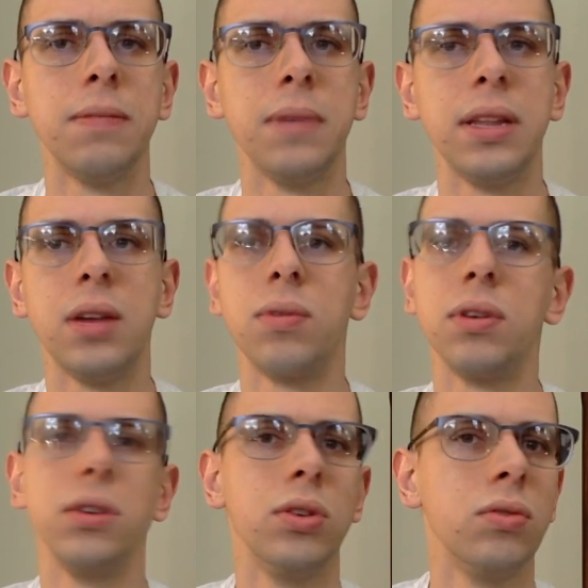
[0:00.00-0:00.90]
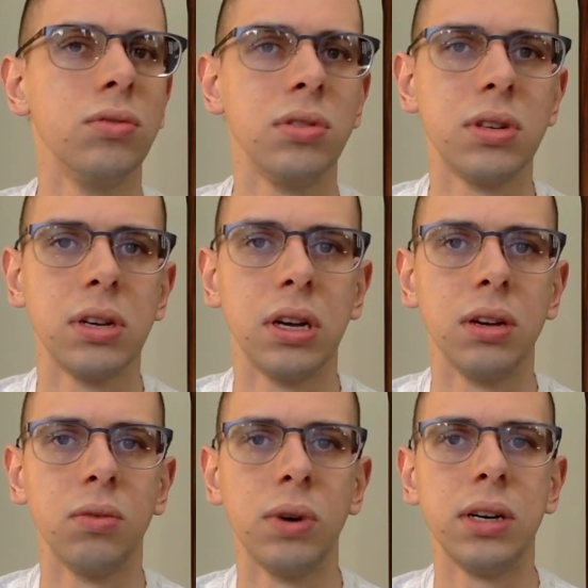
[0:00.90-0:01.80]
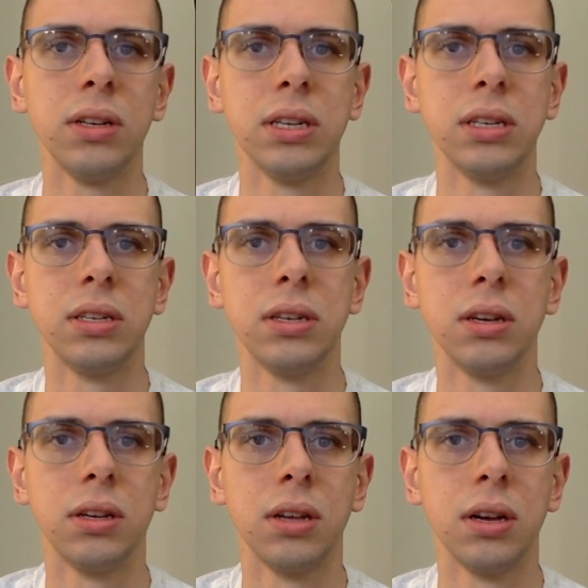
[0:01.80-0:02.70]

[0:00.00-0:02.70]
And they were used well into